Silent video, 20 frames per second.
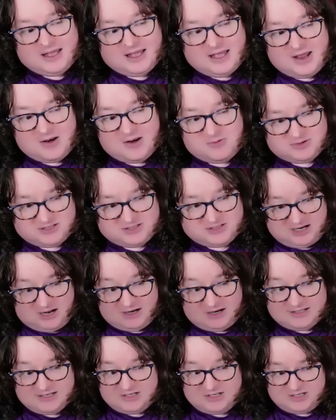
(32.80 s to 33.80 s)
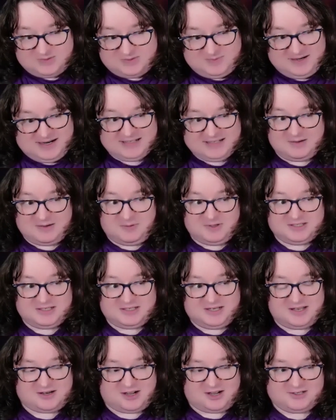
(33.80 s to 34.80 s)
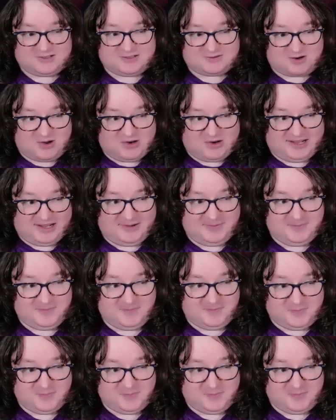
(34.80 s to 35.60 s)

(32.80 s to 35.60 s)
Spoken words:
It all started just because I wanted a dice roller.